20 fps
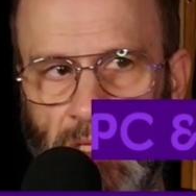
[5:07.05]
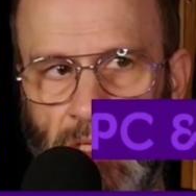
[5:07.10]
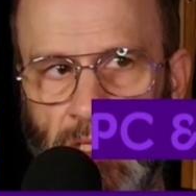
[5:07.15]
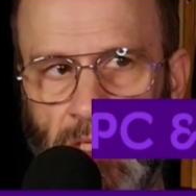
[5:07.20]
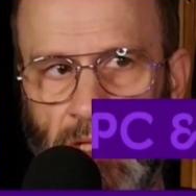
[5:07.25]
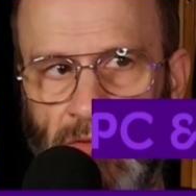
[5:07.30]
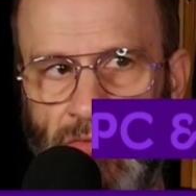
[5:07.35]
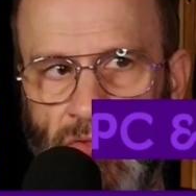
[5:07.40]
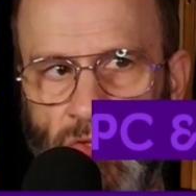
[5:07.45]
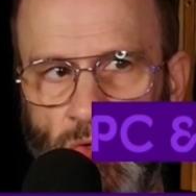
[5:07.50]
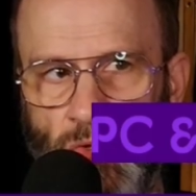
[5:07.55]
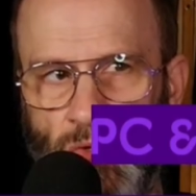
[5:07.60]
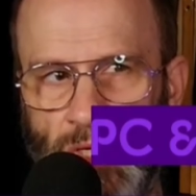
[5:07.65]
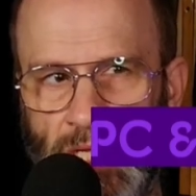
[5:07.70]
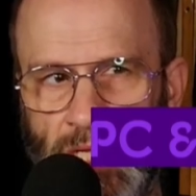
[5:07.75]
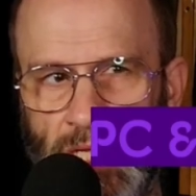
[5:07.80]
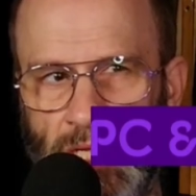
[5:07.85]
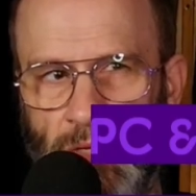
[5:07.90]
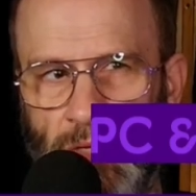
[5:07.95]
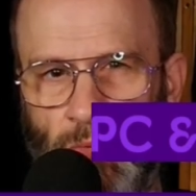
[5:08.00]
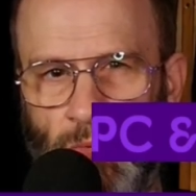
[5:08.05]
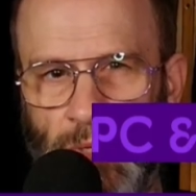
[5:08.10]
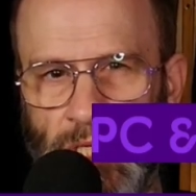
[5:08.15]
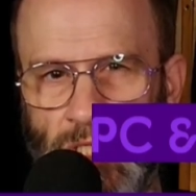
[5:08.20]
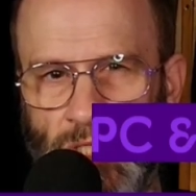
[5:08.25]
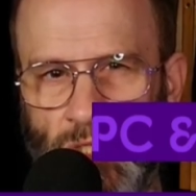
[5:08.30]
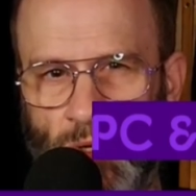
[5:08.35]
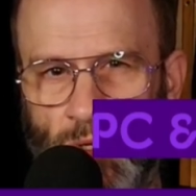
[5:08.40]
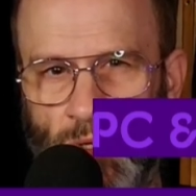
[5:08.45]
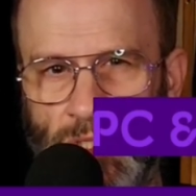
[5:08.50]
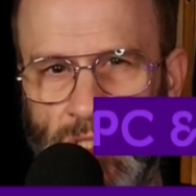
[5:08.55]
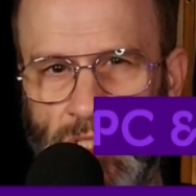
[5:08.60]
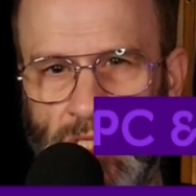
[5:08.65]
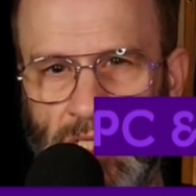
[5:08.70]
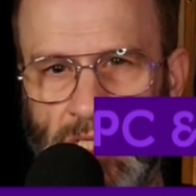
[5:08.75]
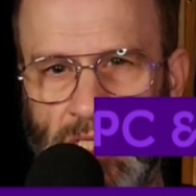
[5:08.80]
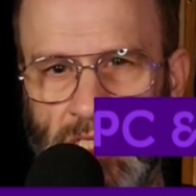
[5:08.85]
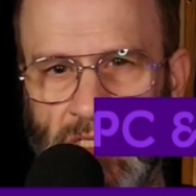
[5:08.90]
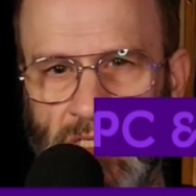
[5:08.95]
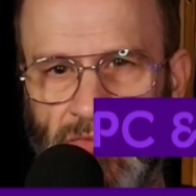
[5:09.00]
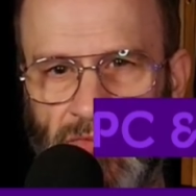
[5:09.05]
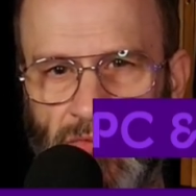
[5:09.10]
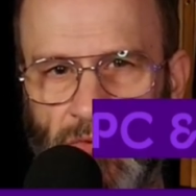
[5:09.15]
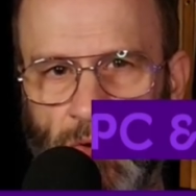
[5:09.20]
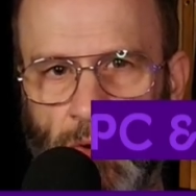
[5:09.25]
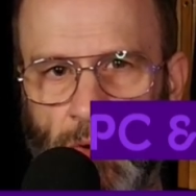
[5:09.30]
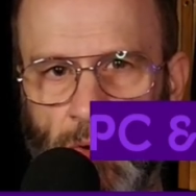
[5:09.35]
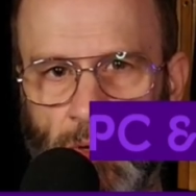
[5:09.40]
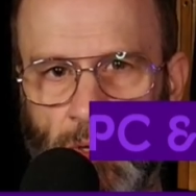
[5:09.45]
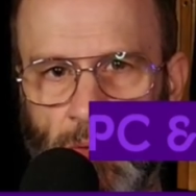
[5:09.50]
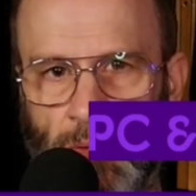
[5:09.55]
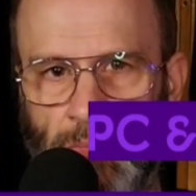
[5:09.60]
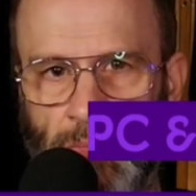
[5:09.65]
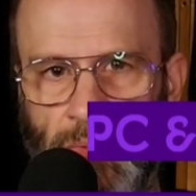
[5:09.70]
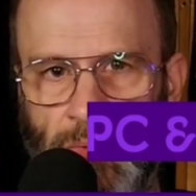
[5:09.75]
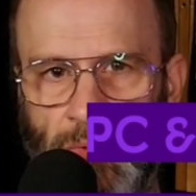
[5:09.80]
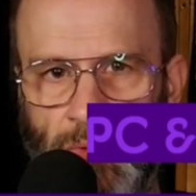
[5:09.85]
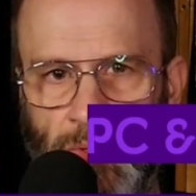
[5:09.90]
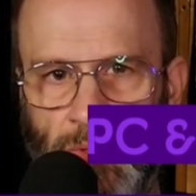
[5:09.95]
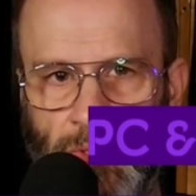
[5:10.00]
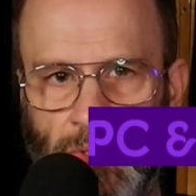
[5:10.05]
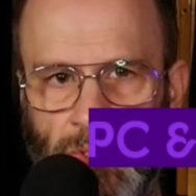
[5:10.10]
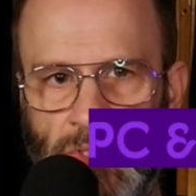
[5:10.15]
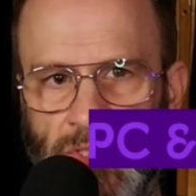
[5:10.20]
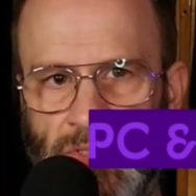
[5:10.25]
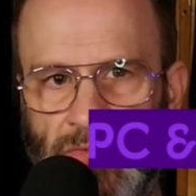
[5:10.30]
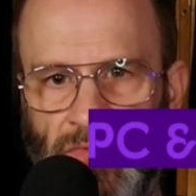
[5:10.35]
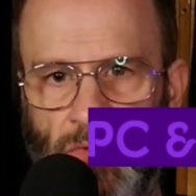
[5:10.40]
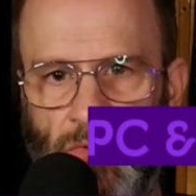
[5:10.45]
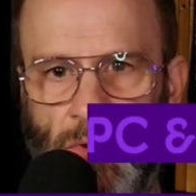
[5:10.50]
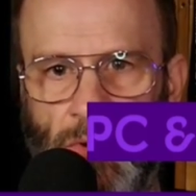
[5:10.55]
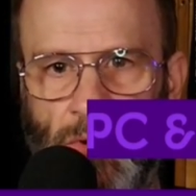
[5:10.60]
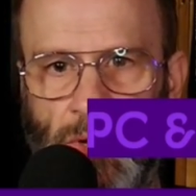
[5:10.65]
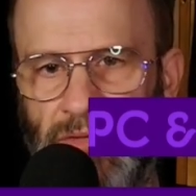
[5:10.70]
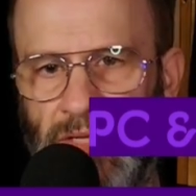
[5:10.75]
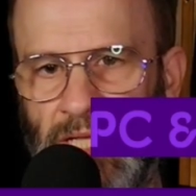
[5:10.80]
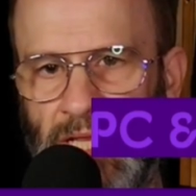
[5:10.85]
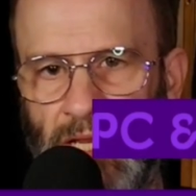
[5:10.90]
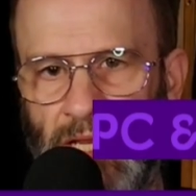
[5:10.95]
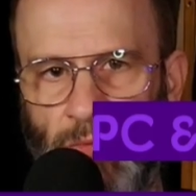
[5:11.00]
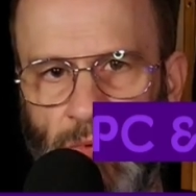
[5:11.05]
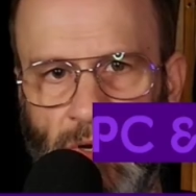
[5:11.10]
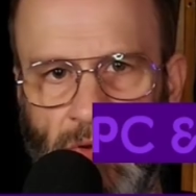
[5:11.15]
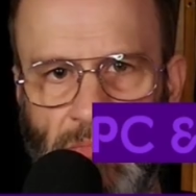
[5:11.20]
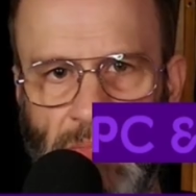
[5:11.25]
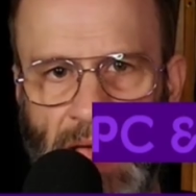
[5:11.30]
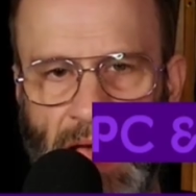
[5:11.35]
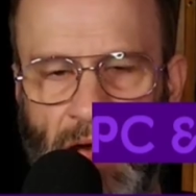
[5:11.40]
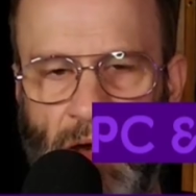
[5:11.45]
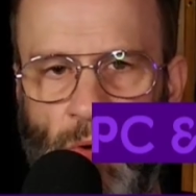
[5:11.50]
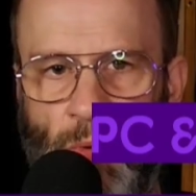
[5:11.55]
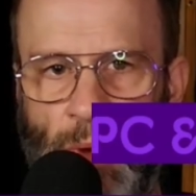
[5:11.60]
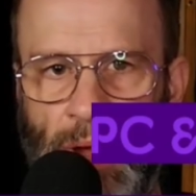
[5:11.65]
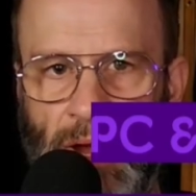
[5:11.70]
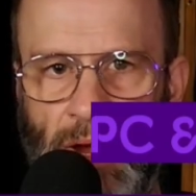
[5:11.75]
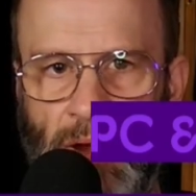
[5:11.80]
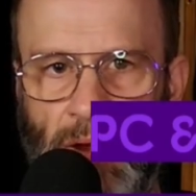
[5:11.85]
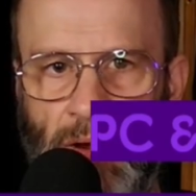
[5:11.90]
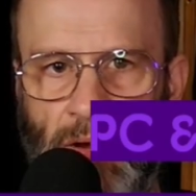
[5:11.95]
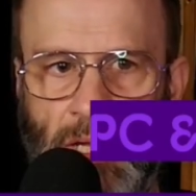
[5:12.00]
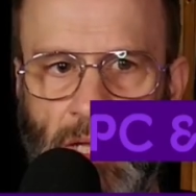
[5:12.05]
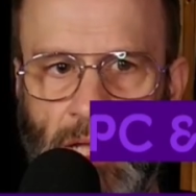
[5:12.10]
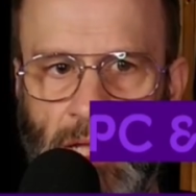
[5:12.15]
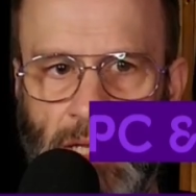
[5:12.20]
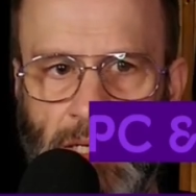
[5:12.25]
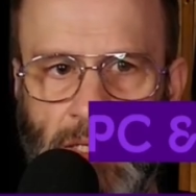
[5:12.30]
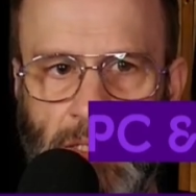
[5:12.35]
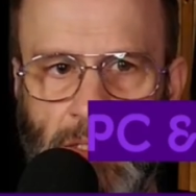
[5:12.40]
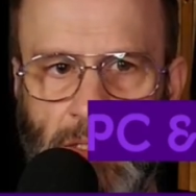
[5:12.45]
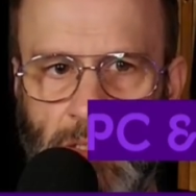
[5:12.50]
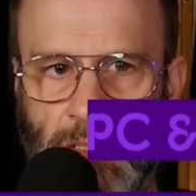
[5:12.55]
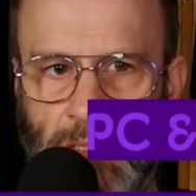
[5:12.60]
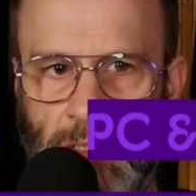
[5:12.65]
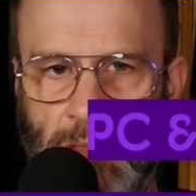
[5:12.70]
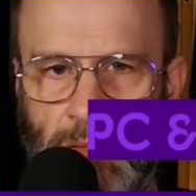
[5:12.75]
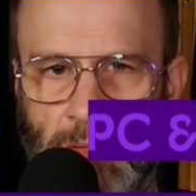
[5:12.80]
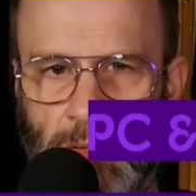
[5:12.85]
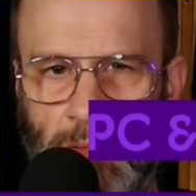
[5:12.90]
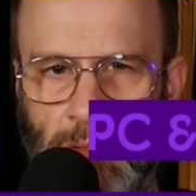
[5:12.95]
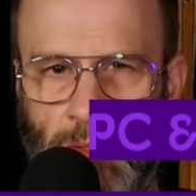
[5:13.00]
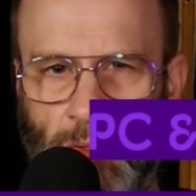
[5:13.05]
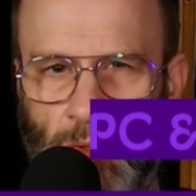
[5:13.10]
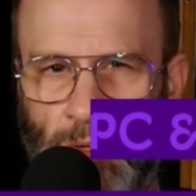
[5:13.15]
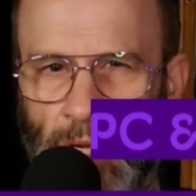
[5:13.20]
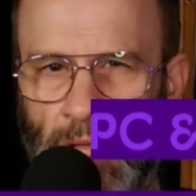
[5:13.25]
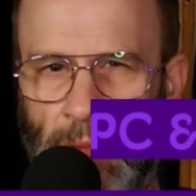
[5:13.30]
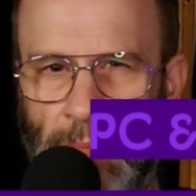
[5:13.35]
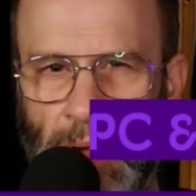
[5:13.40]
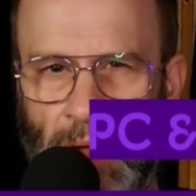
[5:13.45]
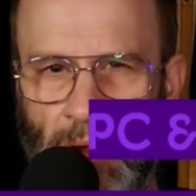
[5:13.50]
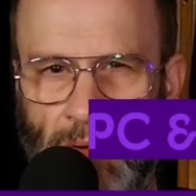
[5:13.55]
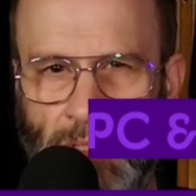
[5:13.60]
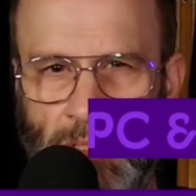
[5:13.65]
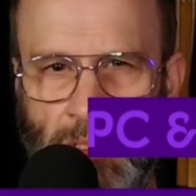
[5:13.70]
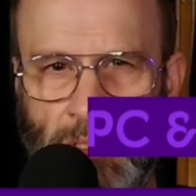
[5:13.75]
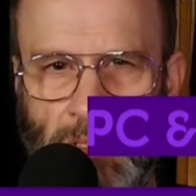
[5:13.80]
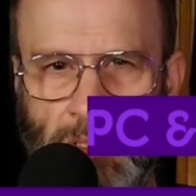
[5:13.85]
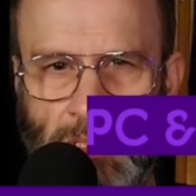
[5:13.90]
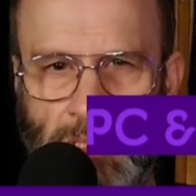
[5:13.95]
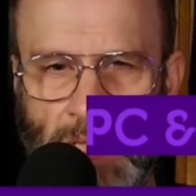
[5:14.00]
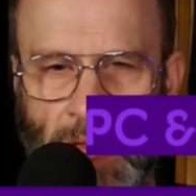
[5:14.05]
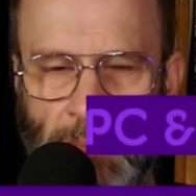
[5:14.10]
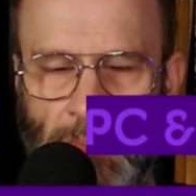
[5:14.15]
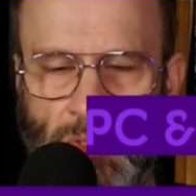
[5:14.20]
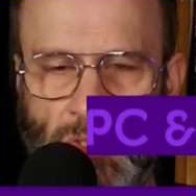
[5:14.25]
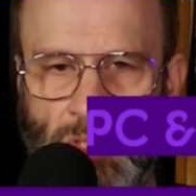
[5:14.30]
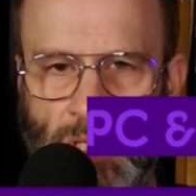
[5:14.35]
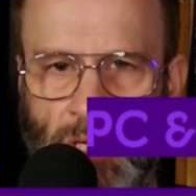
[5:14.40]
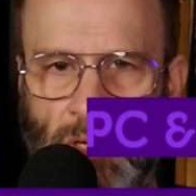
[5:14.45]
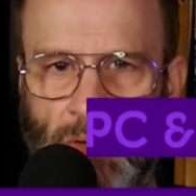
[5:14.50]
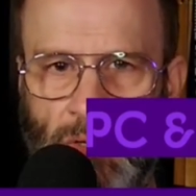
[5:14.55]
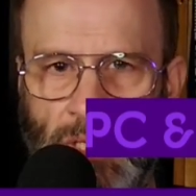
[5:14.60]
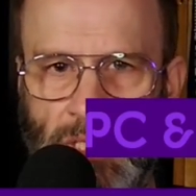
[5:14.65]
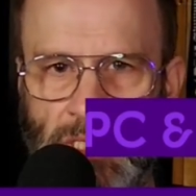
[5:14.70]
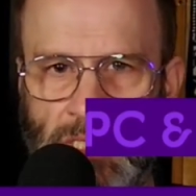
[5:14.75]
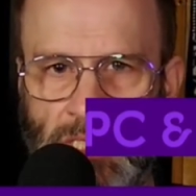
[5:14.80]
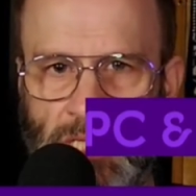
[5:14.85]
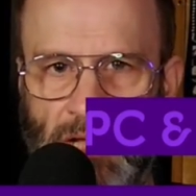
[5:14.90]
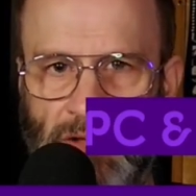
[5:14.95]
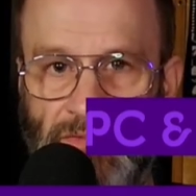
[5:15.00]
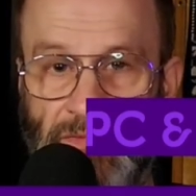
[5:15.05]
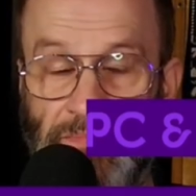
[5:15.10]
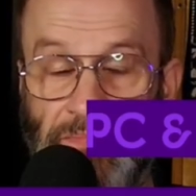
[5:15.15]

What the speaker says: if you need resources for computers, for getting rid of malware and learning about cybersecurity and stuff,